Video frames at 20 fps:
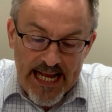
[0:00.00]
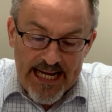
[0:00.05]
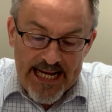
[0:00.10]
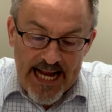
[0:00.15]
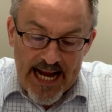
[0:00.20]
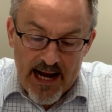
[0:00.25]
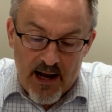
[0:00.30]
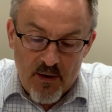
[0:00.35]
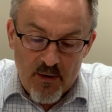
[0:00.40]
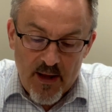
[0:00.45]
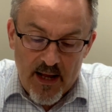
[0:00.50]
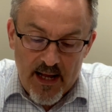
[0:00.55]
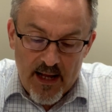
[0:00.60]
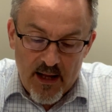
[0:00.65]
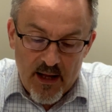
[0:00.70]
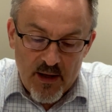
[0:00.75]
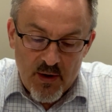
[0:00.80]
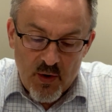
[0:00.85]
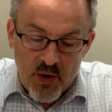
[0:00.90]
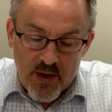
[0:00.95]

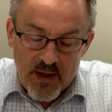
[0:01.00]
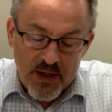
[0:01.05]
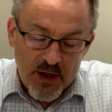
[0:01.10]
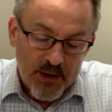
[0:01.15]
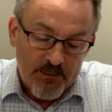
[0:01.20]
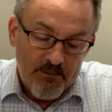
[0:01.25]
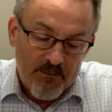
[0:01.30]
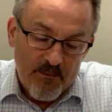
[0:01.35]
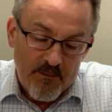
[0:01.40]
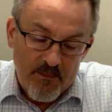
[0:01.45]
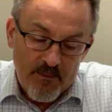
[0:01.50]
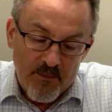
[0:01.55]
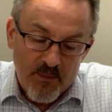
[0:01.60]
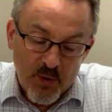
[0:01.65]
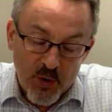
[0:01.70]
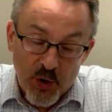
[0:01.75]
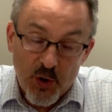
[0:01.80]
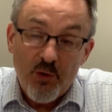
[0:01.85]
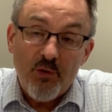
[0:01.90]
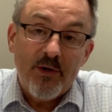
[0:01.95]
Now,
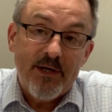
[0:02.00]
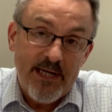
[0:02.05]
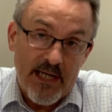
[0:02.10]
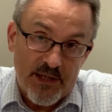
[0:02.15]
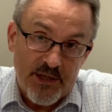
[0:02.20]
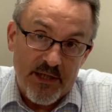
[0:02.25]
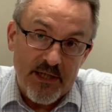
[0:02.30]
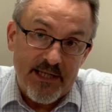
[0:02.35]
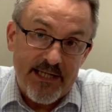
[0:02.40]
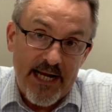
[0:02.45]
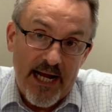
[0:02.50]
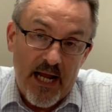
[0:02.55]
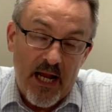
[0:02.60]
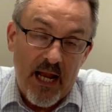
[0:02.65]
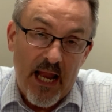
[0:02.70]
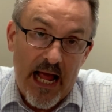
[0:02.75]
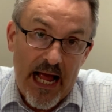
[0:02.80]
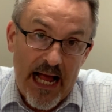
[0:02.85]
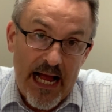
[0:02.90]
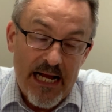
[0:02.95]
Luke doesn't
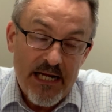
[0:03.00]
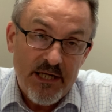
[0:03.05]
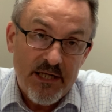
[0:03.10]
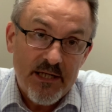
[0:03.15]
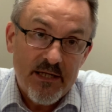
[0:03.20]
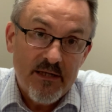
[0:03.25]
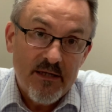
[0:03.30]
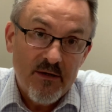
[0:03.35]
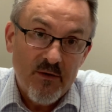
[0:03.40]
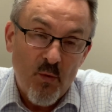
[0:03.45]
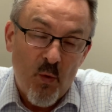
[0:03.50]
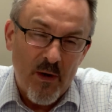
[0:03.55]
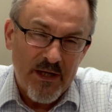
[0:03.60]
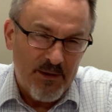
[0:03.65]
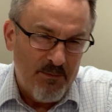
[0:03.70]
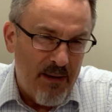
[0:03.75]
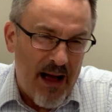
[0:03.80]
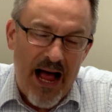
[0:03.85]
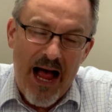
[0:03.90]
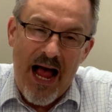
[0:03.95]
tell us what's
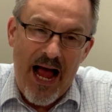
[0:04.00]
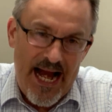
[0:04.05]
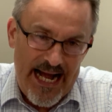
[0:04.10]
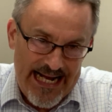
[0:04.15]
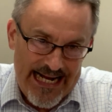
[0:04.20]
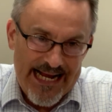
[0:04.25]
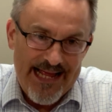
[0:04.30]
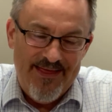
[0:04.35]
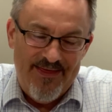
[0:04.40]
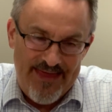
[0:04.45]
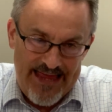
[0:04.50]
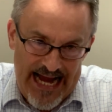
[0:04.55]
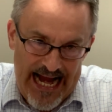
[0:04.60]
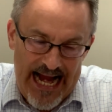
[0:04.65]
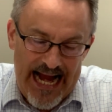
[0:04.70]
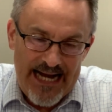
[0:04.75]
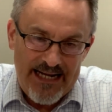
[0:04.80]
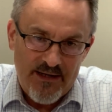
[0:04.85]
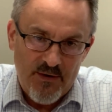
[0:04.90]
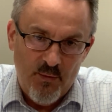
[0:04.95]
behind
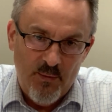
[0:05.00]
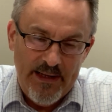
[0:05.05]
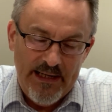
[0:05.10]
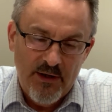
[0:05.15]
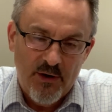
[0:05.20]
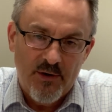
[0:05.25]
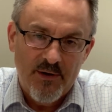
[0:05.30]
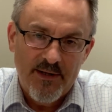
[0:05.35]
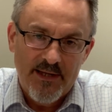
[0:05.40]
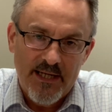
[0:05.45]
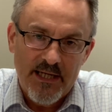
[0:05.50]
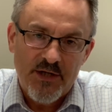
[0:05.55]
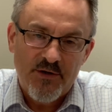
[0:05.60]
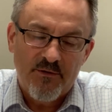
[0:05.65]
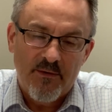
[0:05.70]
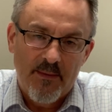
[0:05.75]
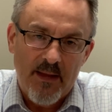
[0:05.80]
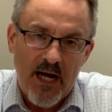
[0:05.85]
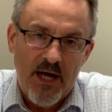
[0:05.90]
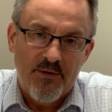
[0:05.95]
that. We learned this
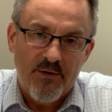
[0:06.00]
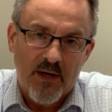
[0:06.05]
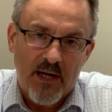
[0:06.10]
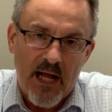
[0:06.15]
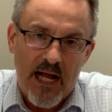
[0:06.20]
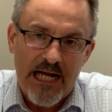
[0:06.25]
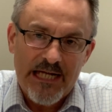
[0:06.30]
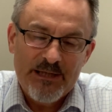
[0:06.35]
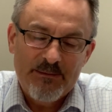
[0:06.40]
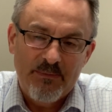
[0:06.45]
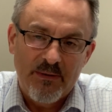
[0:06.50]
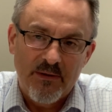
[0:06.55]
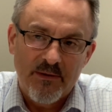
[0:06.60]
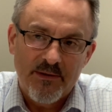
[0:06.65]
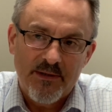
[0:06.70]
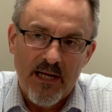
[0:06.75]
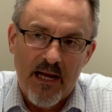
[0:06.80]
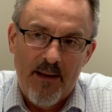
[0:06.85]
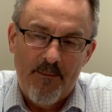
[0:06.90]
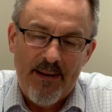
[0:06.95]
from the other
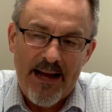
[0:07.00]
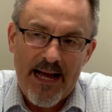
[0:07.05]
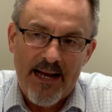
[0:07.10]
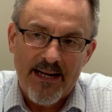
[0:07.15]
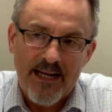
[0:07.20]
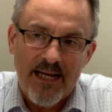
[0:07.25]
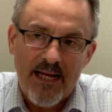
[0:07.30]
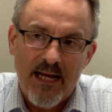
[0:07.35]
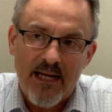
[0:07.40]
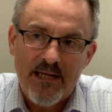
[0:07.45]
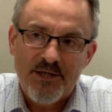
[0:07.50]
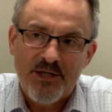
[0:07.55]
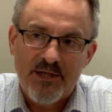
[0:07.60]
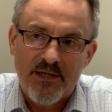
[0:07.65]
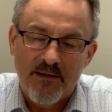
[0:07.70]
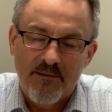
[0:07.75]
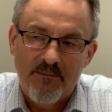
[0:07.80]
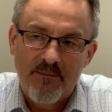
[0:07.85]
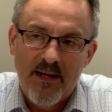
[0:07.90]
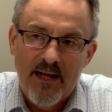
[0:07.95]
Gospels about a
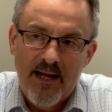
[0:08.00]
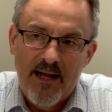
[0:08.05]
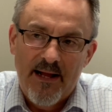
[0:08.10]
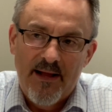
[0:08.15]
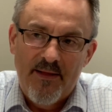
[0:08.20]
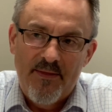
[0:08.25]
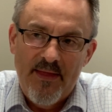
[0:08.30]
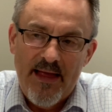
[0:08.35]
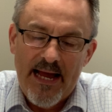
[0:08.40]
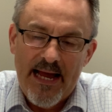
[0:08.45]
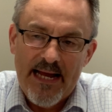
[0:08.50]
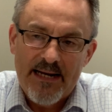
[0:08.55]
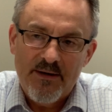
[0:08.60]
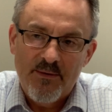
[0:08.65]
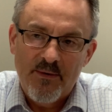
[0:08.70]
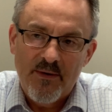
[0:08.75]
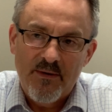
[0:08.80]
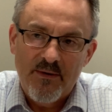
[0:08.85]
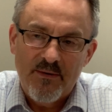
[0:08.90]
custom that